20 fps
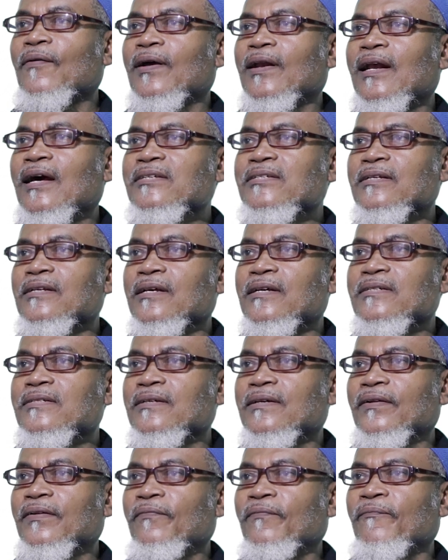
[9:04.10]
in our last
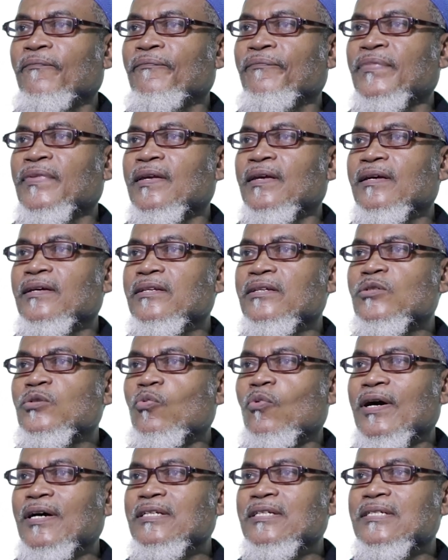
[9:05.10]
lesson, it
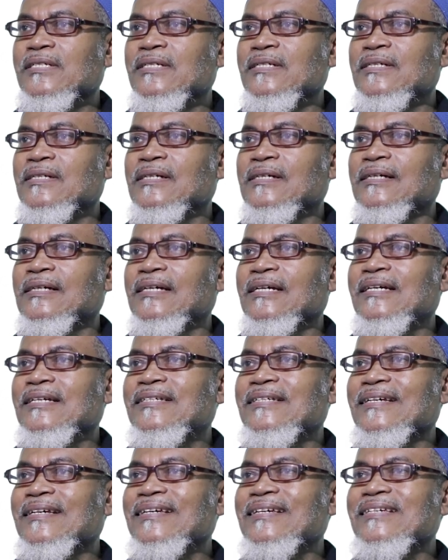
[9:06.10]
is what
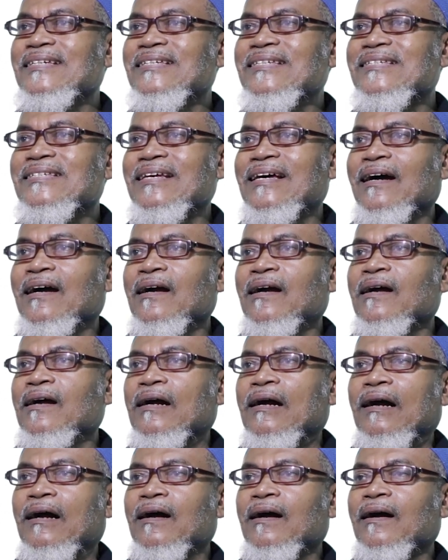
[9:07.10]
it is,
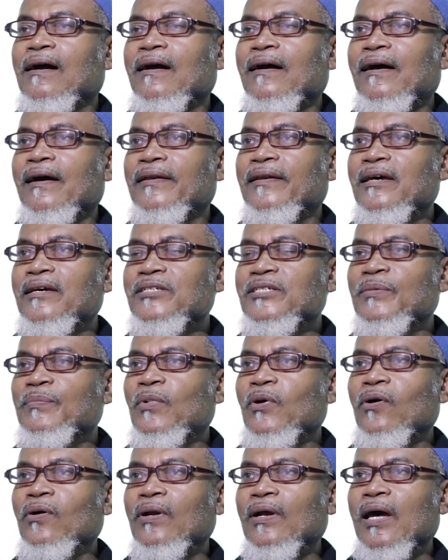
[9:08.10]
an
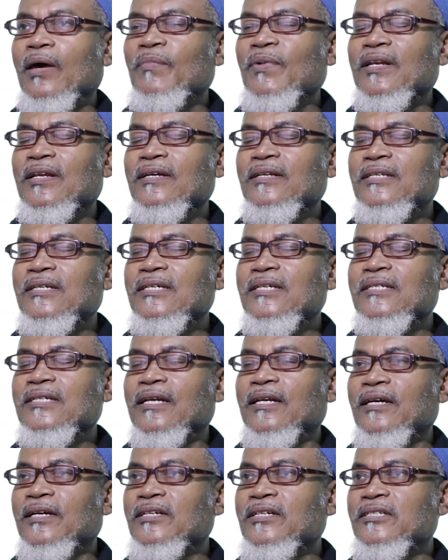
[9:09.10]

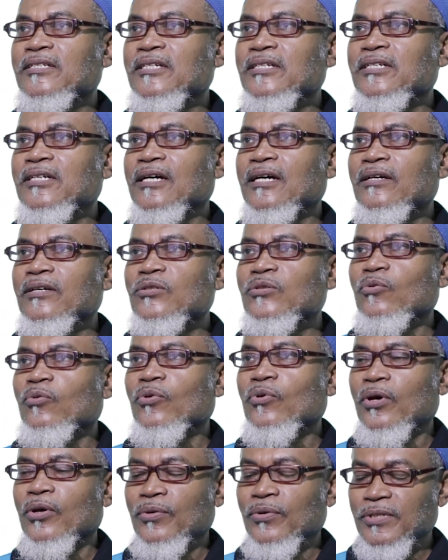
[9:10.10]
integer.
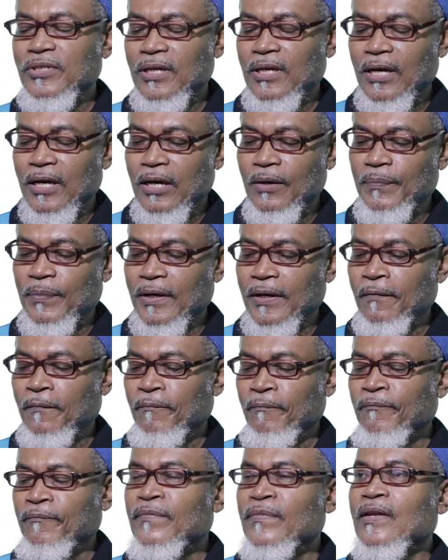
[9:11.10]
So we are using up
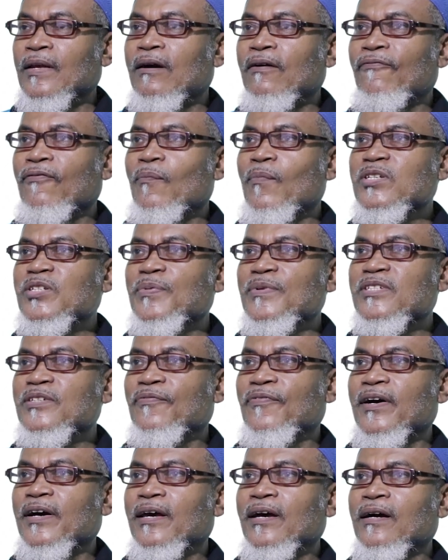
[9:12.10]
a format
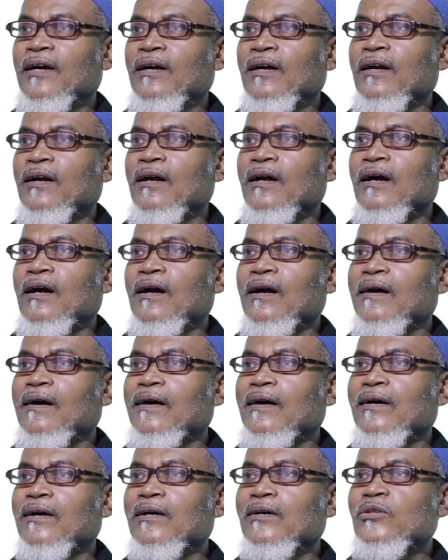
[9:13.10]
specifier
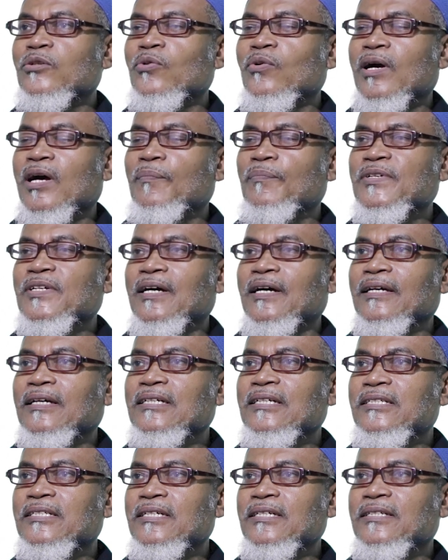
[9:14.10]
to capture
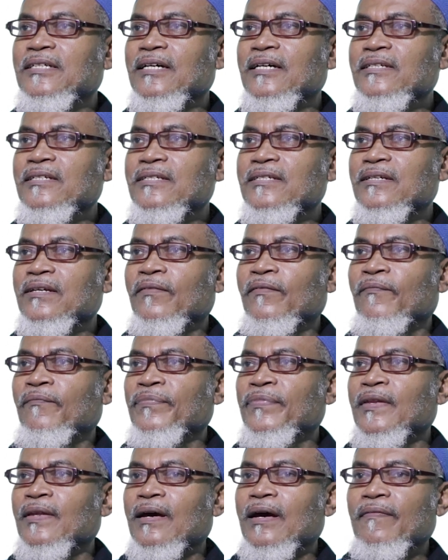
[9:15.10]
integers,
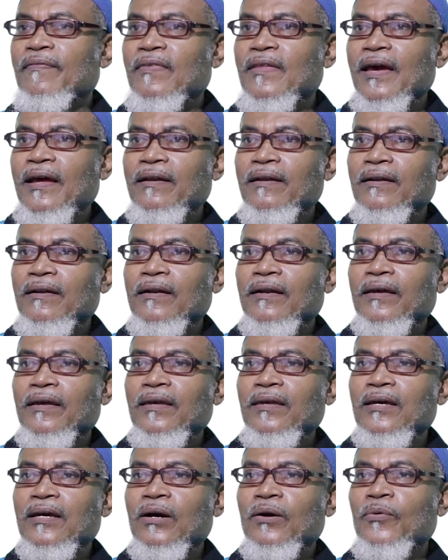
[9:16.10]
and then
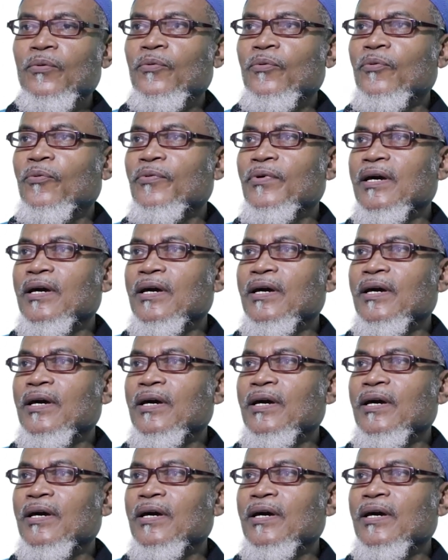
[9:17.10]
here